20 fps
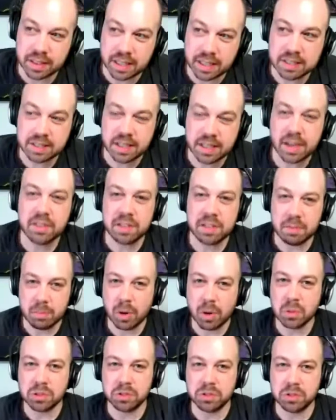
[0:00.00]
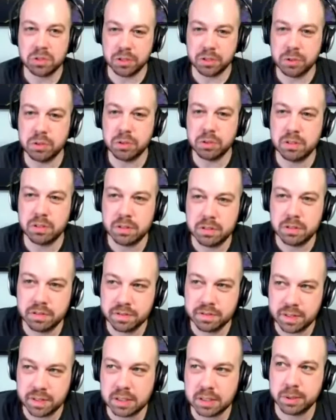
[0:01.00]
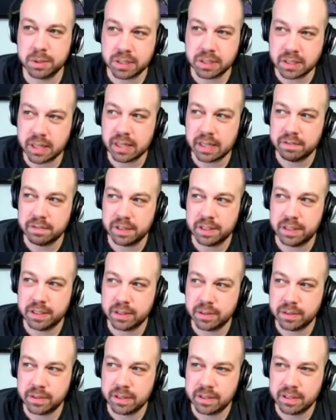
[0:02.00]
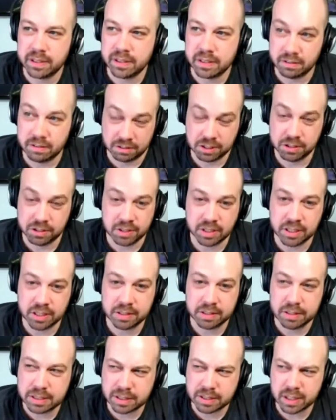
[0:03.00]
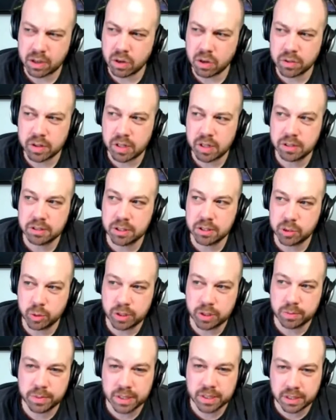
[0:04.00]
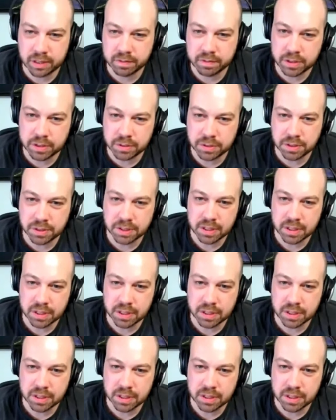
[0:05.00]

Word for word: it's, it's now the most viewed Facebook Live video currently. It's like over 120 million